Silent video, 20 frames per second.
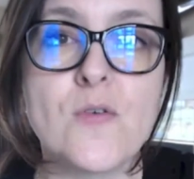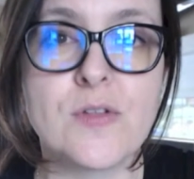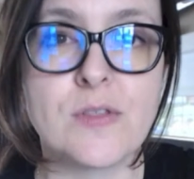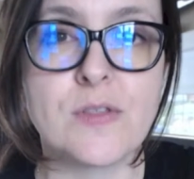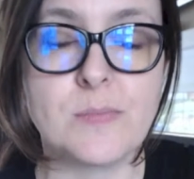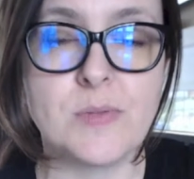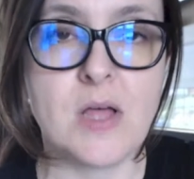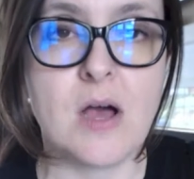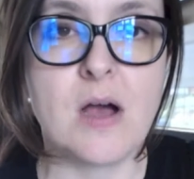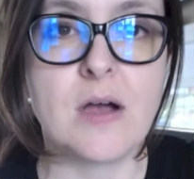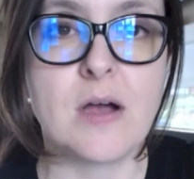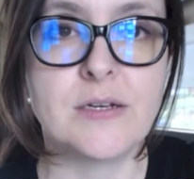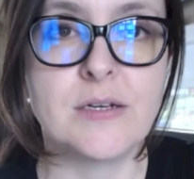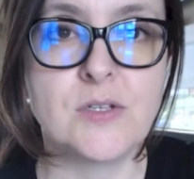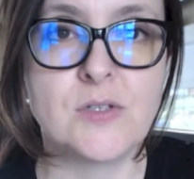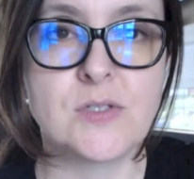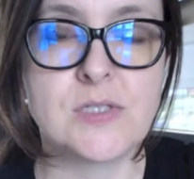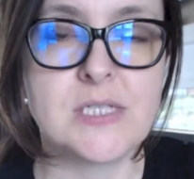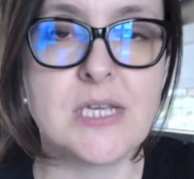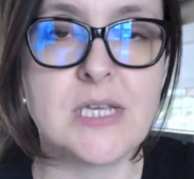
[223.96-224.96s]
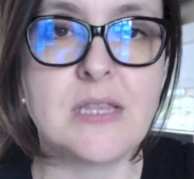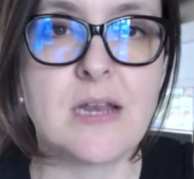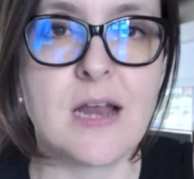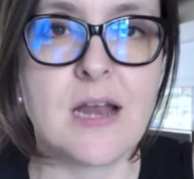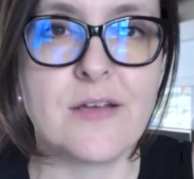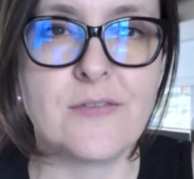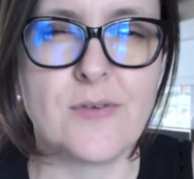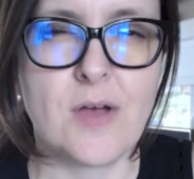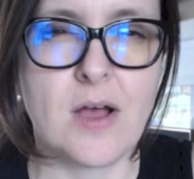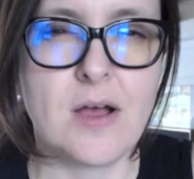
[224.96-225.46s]
the blog and you'll see that
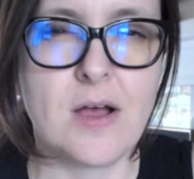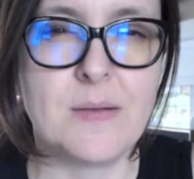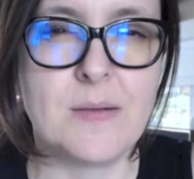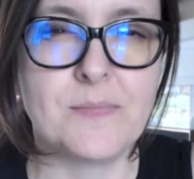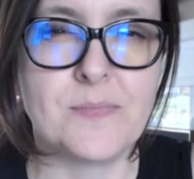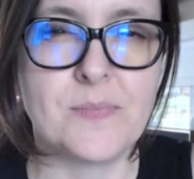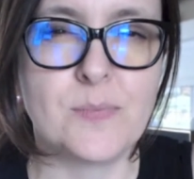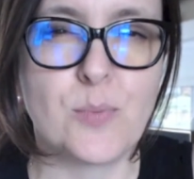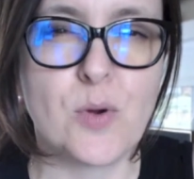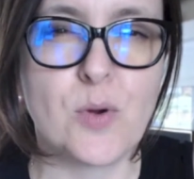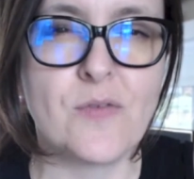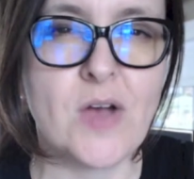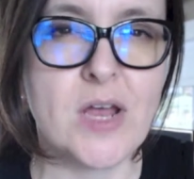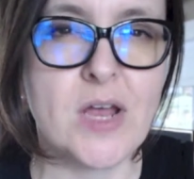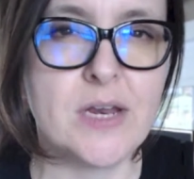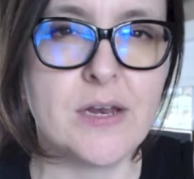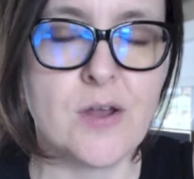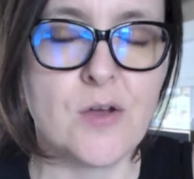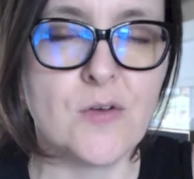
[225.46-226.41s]
I've provided